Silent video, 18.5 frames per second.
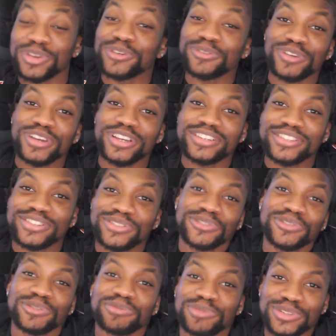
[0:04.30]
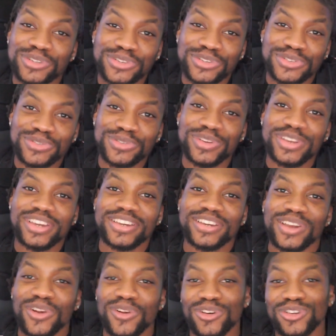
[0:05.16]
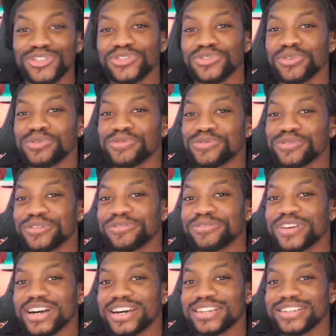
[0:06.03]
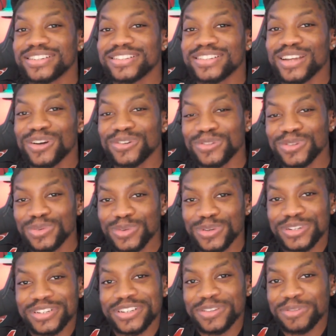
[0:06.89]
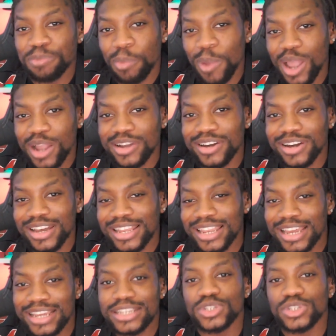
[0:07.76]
thanks to Sony Pictures UK and Crunchyroll for inviting us down to watch this banger. Like, it's